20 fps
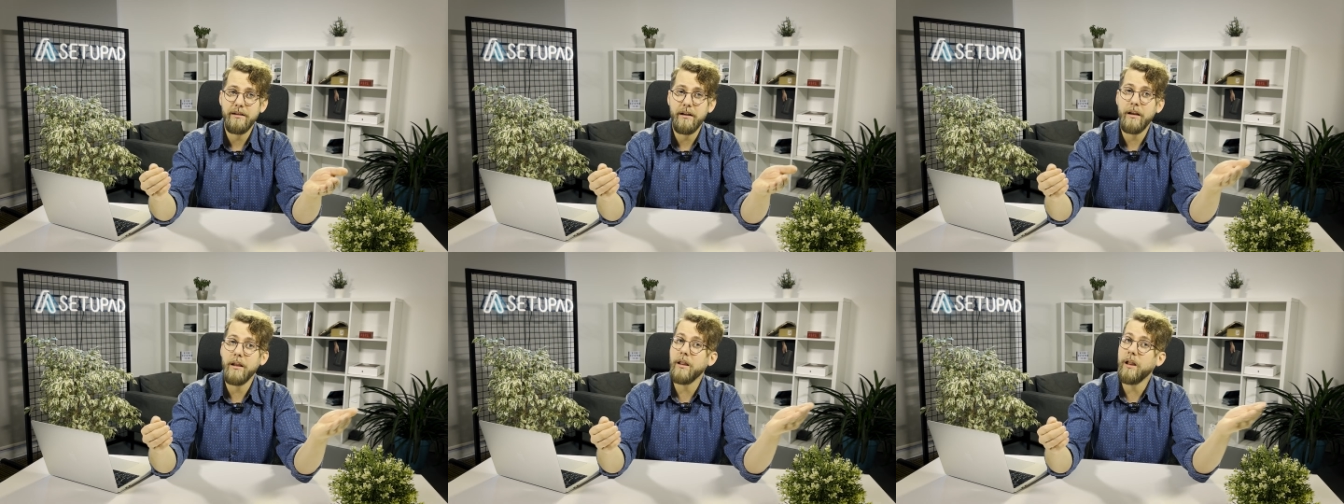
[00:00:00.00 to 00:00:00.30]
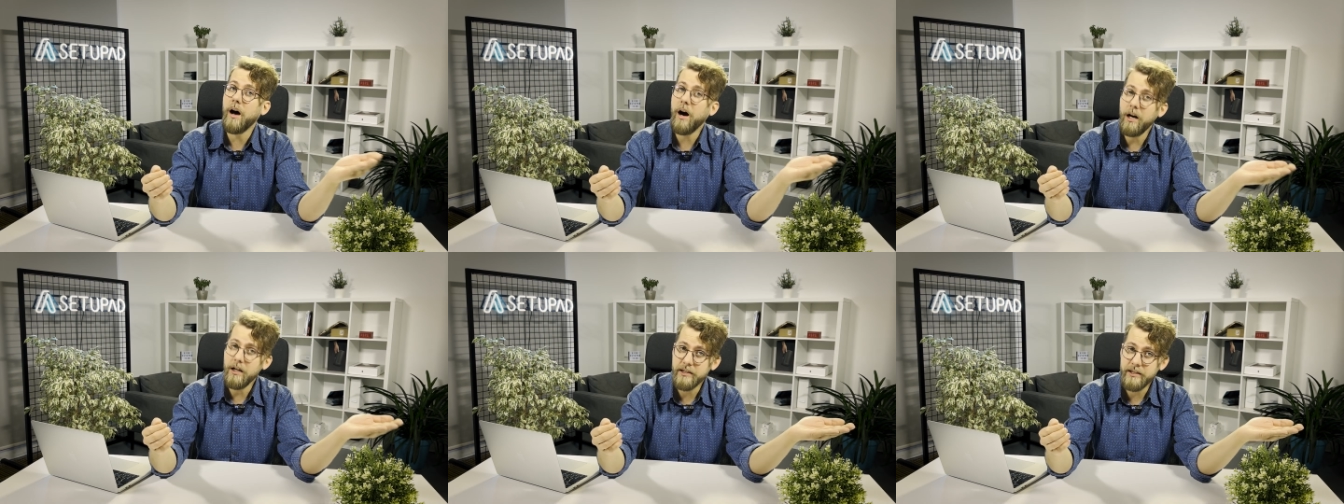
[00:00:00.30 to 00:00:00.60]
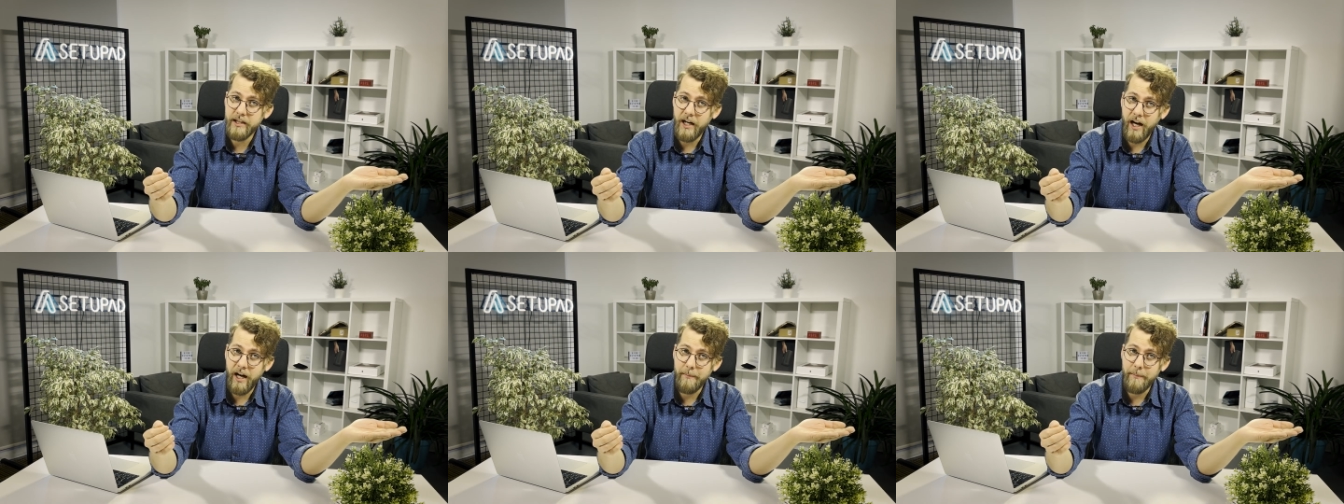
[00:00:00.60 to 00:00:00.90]
Long
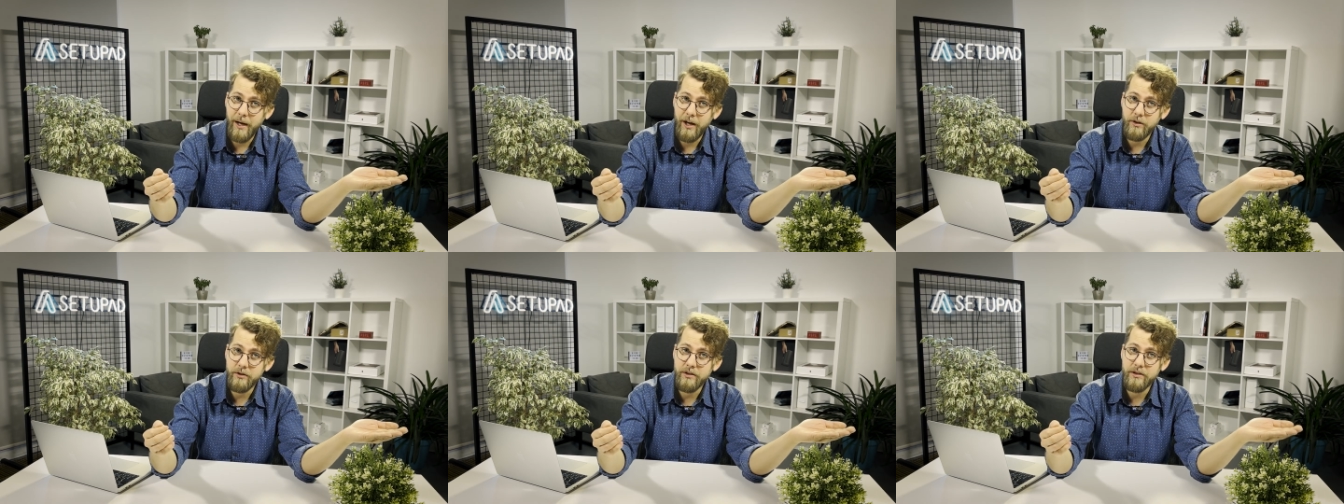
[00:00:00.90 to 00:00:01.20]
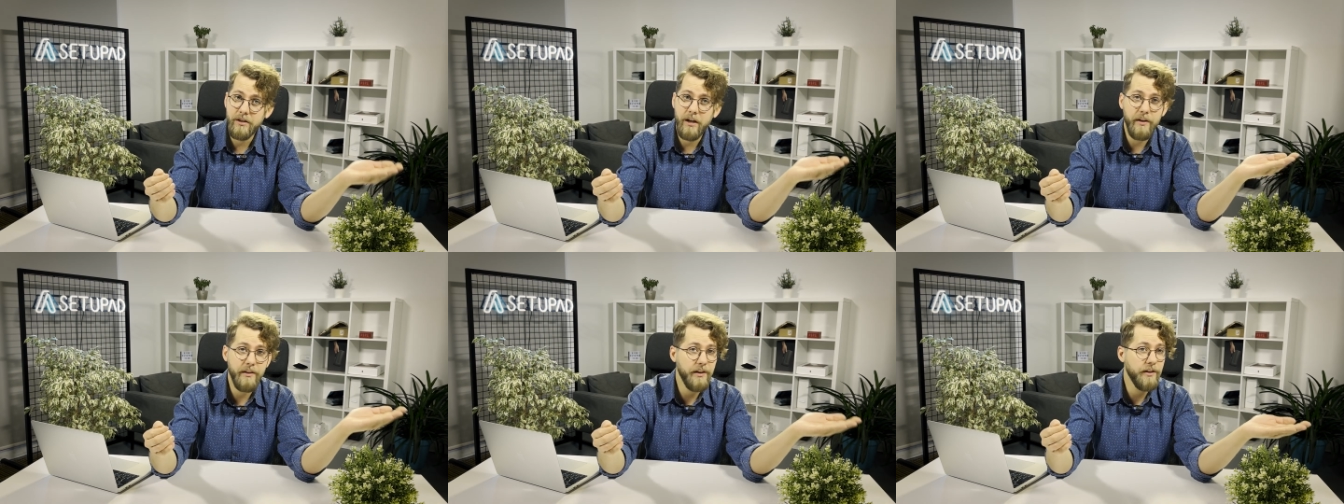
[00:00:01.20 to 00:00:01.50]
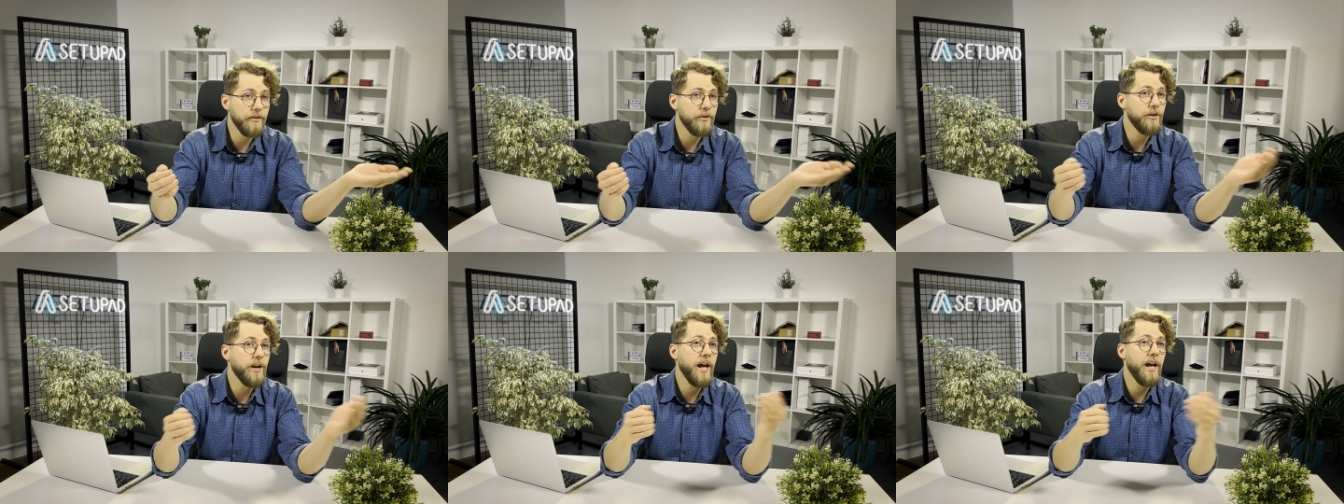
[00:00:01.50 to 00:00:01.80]
timeouts, on the
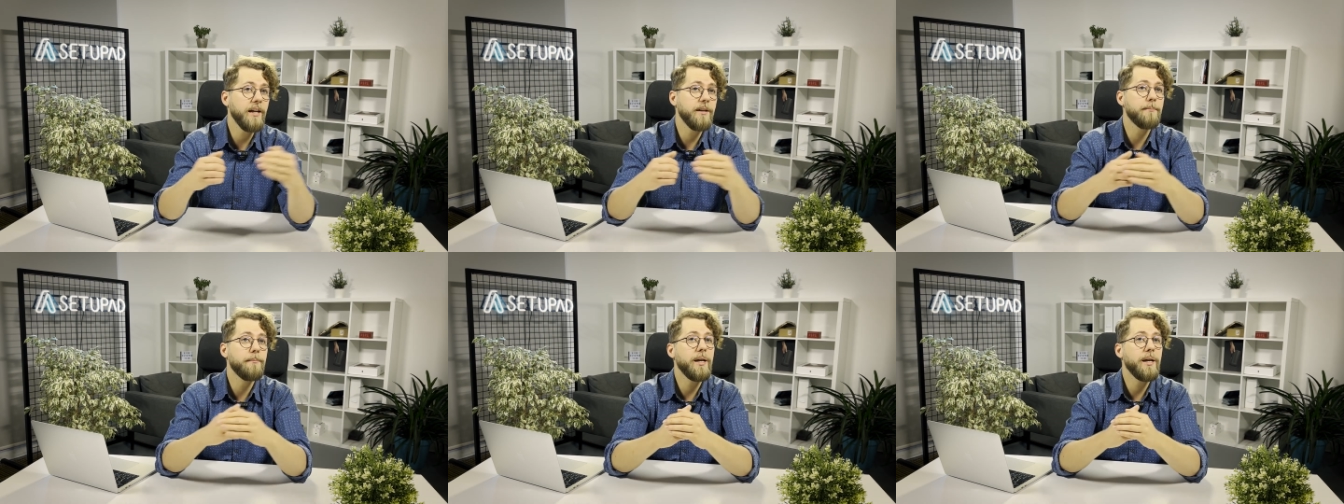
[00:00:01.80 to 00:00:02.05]
other hand,